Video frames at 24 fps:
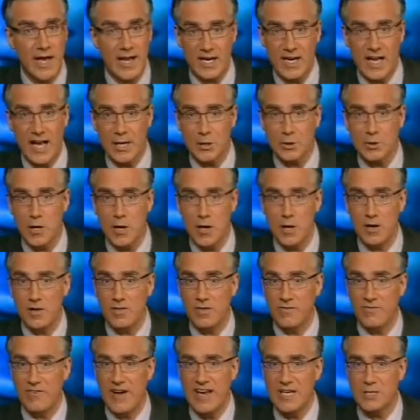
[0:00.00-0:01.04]
and contrary to
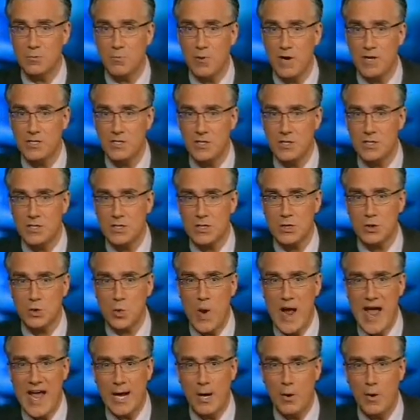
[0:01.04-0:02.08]
the Vice President's
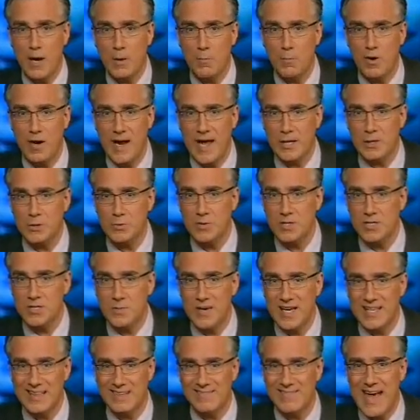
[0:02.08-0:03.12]
swaggering pronouncements
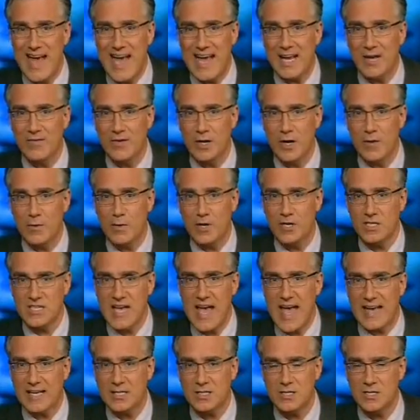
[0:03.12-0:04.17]
about the lack of another
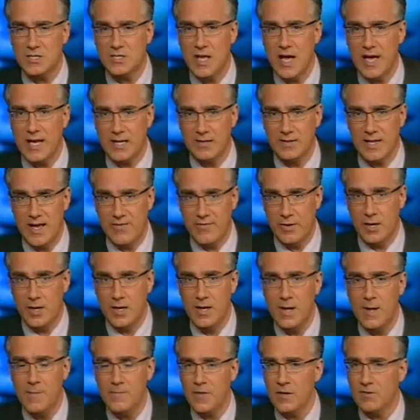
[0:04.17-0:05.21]
attack since 9/11,
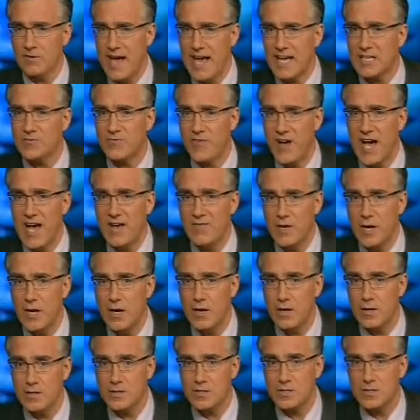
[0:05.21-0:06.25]
the last 5
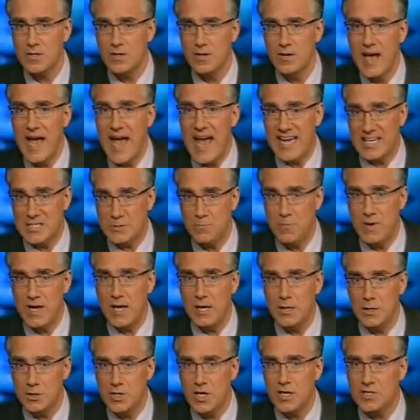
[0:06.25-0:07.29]
years has
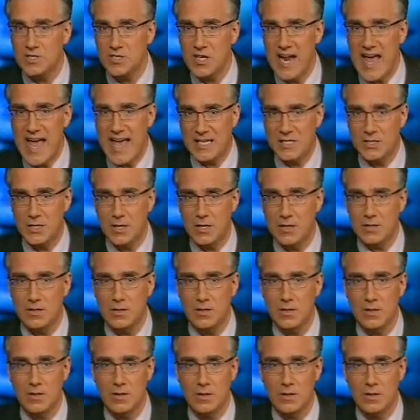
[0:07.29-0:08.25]
been just an accident.